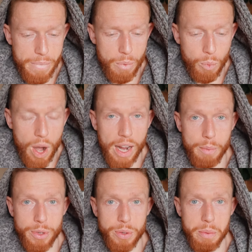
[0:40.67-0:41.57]
why
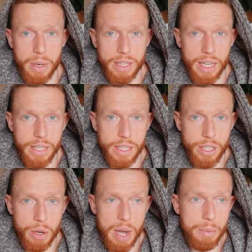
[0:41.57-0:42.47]
I'm doing my diet. You
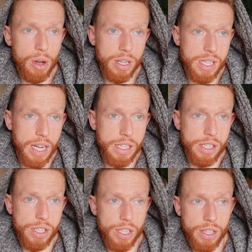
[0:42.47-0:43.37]
know, I'm not
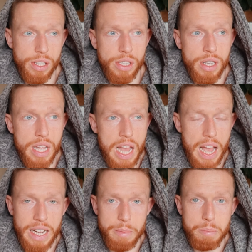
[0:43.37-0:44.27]
attached to
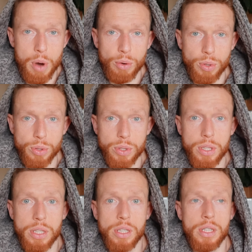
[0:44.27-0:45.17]
any moral,
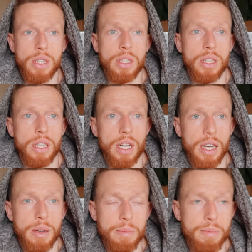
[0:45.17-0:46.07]

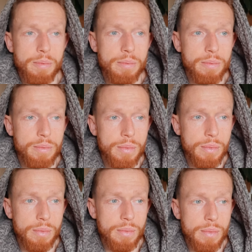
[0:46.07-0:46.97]

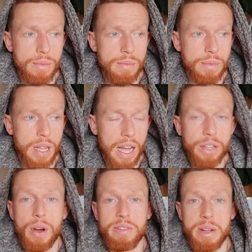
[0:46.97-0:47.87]
I
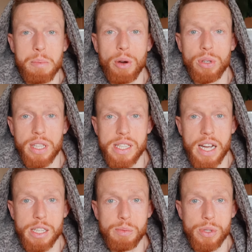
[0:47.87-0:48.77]
don't have any moral
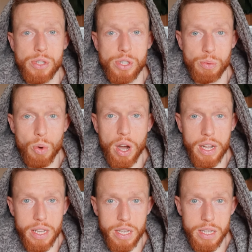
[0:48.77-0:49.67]
attachments to what
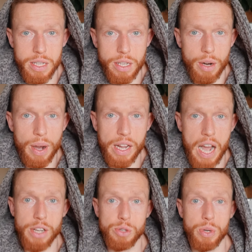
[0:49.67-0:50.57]
I eat. You know,
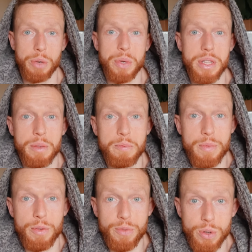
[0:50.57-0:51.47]
I just want to eat
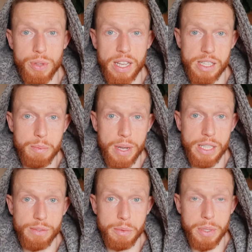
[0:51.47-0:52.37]
the food that's the
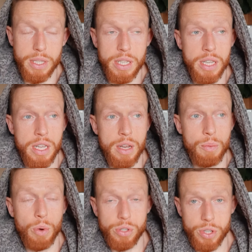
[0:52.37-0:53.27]
best for me,
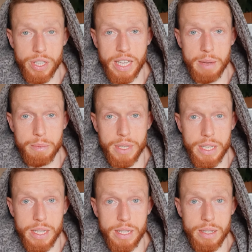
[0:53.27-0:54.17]
what's going to get
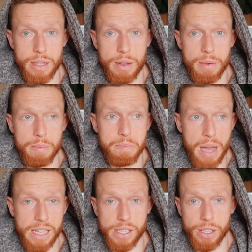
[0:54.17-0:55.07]
me
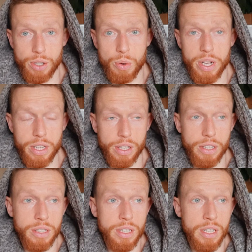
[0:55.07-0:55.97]
better,
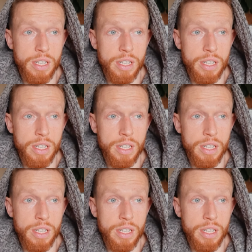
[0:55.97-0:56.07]
quicker.